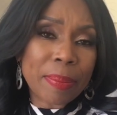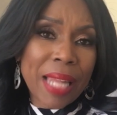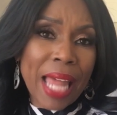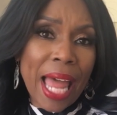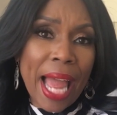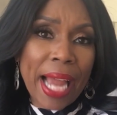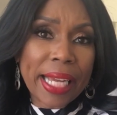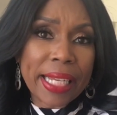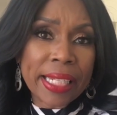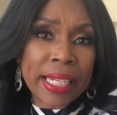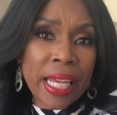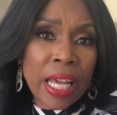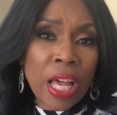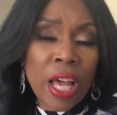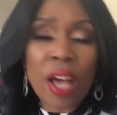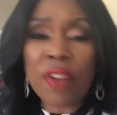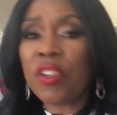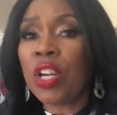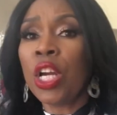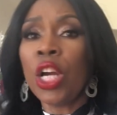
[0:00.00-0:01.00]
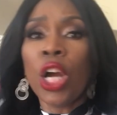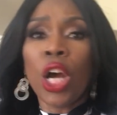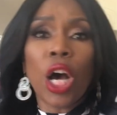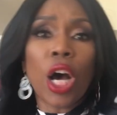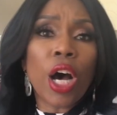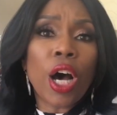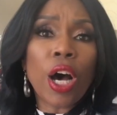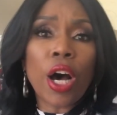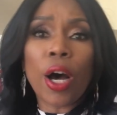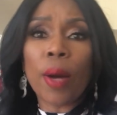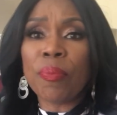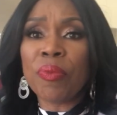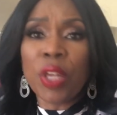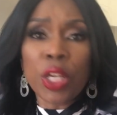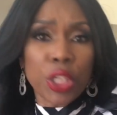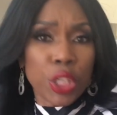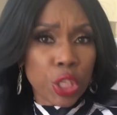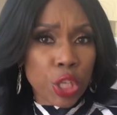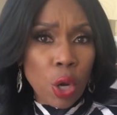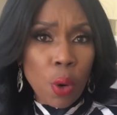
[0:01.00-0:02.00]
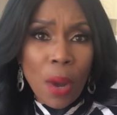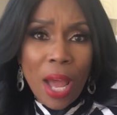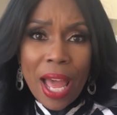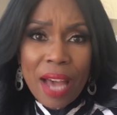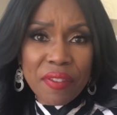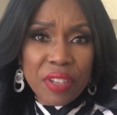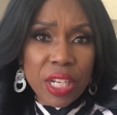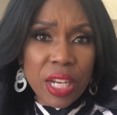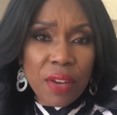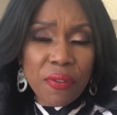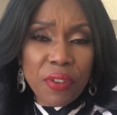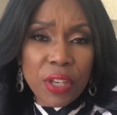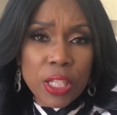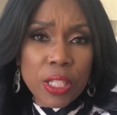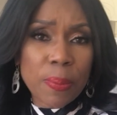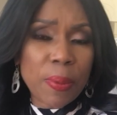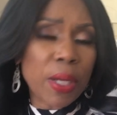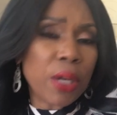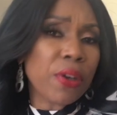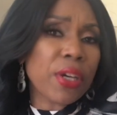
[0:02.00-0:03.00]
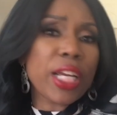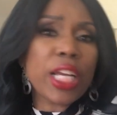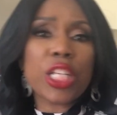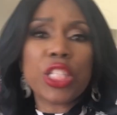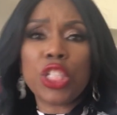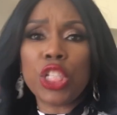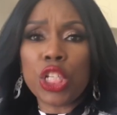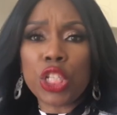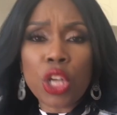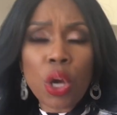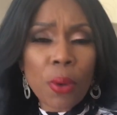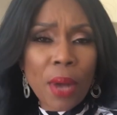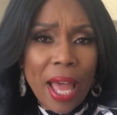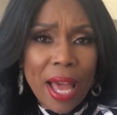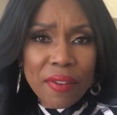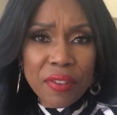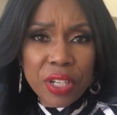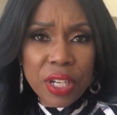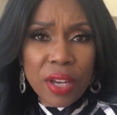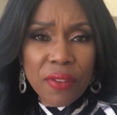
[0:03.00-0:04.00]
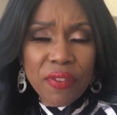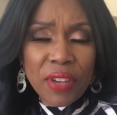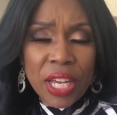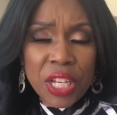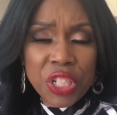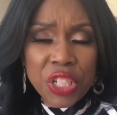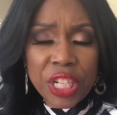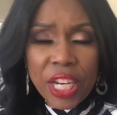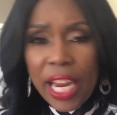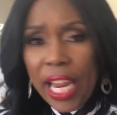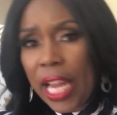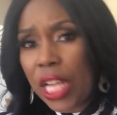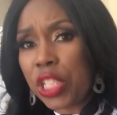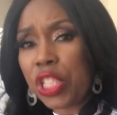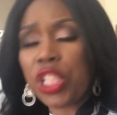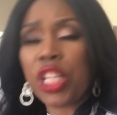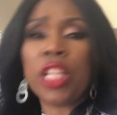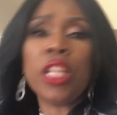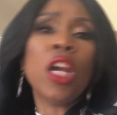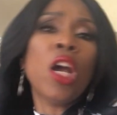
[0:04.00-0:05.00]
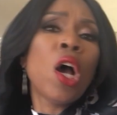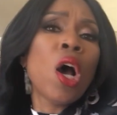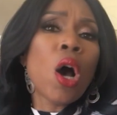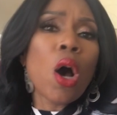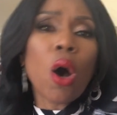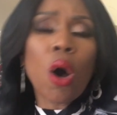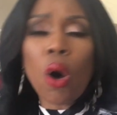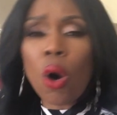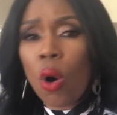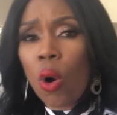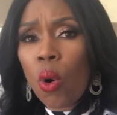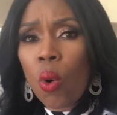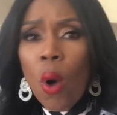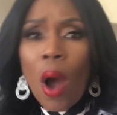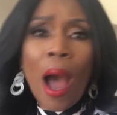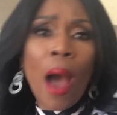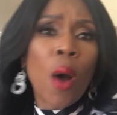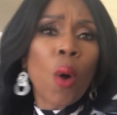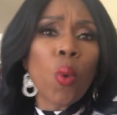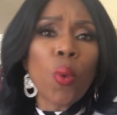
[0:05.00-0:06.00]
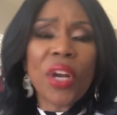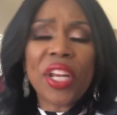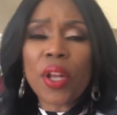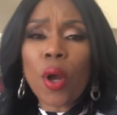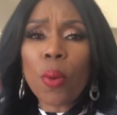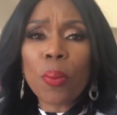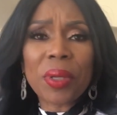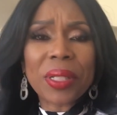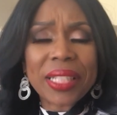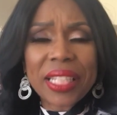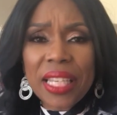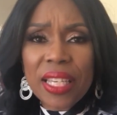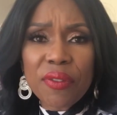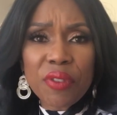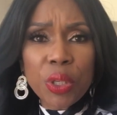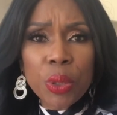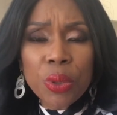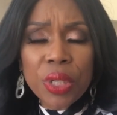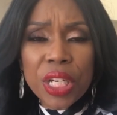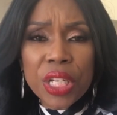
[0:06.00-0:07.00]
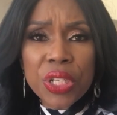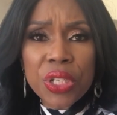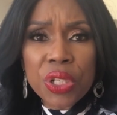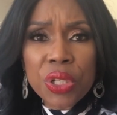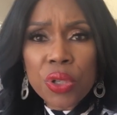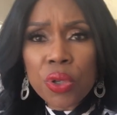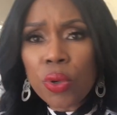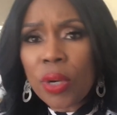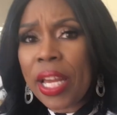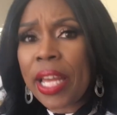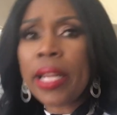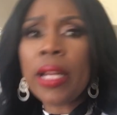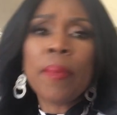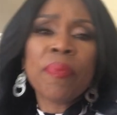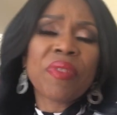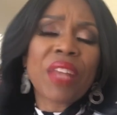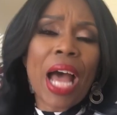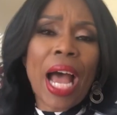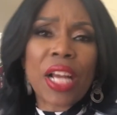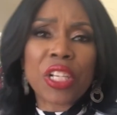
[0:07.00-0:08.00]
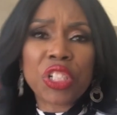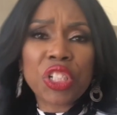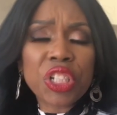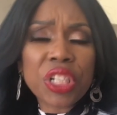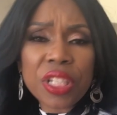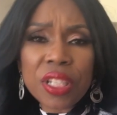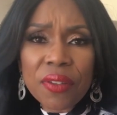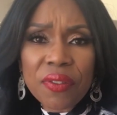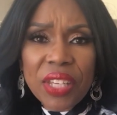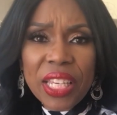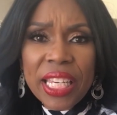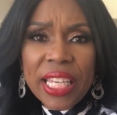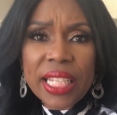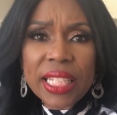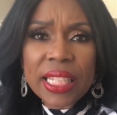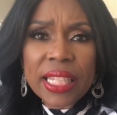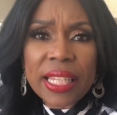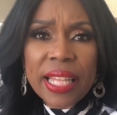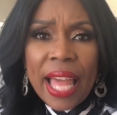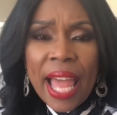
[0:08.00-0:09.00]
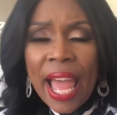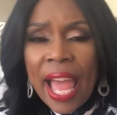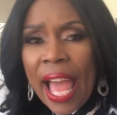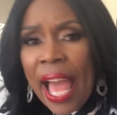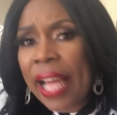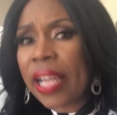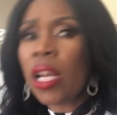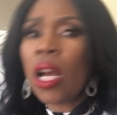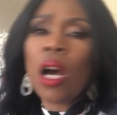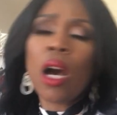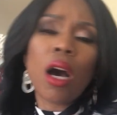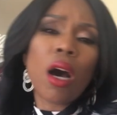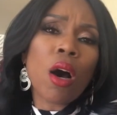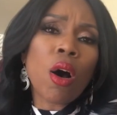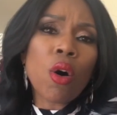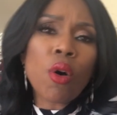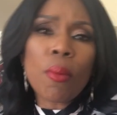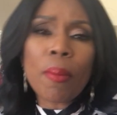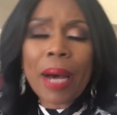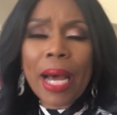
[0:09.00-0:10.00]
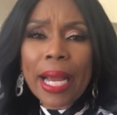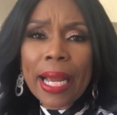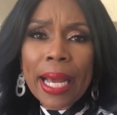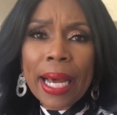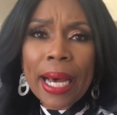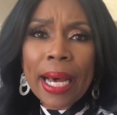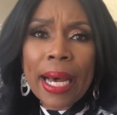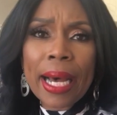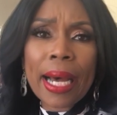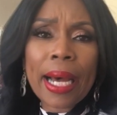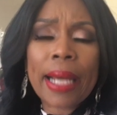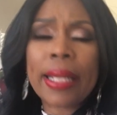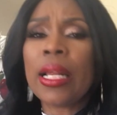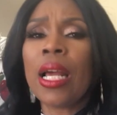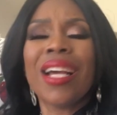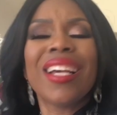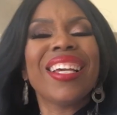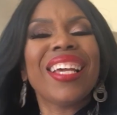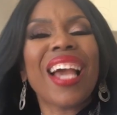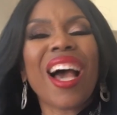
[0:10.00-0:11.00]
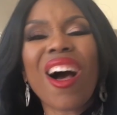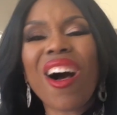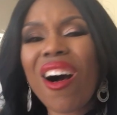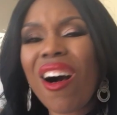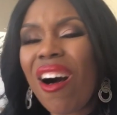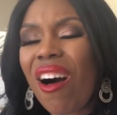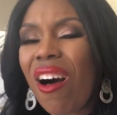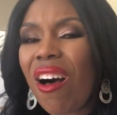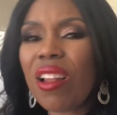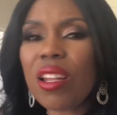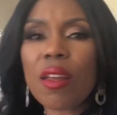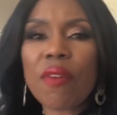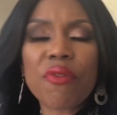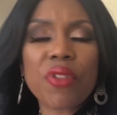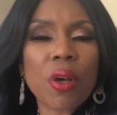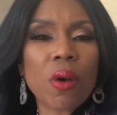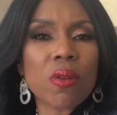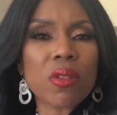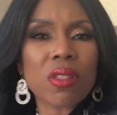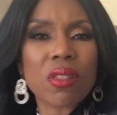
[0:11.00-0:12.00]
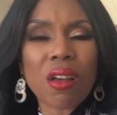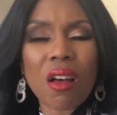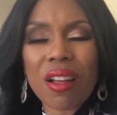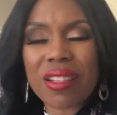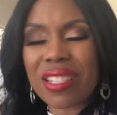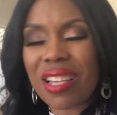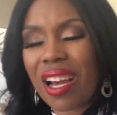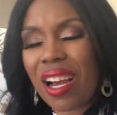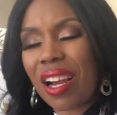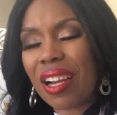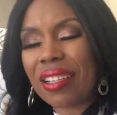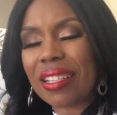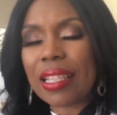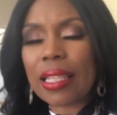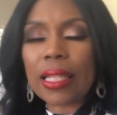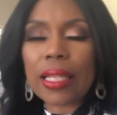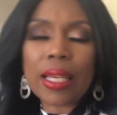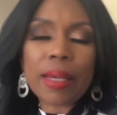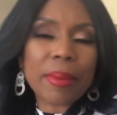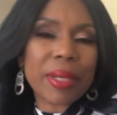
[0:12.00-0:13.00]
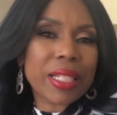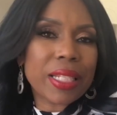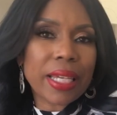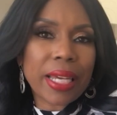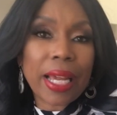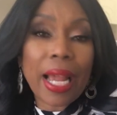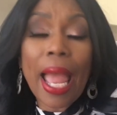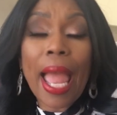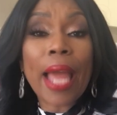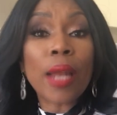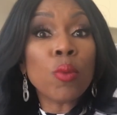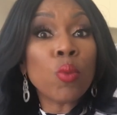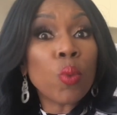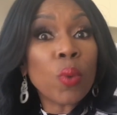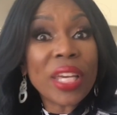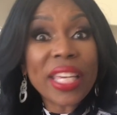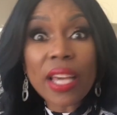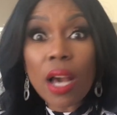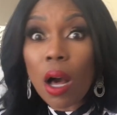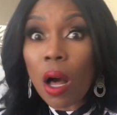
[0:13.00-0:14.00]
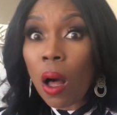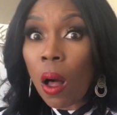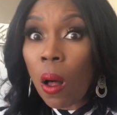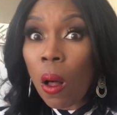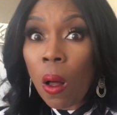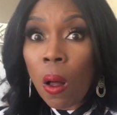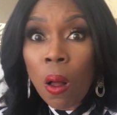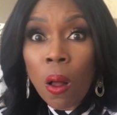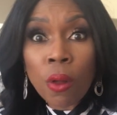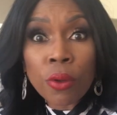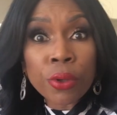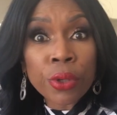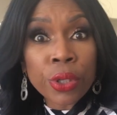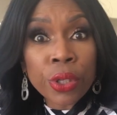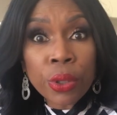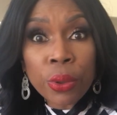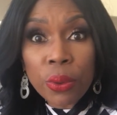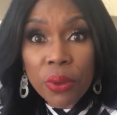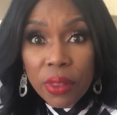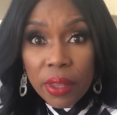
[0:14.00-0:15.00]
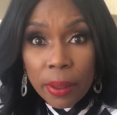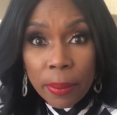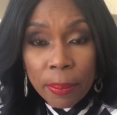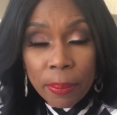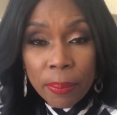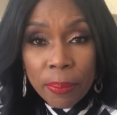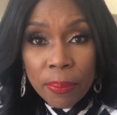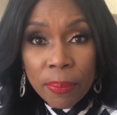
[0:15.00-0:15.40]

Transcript: black enough, you don't have enough experience, you don't have enough education, oh, we don't believe you can do it, I shouldn't have eaten that, oh my God. All of those thoughts are limiting, and we all do them.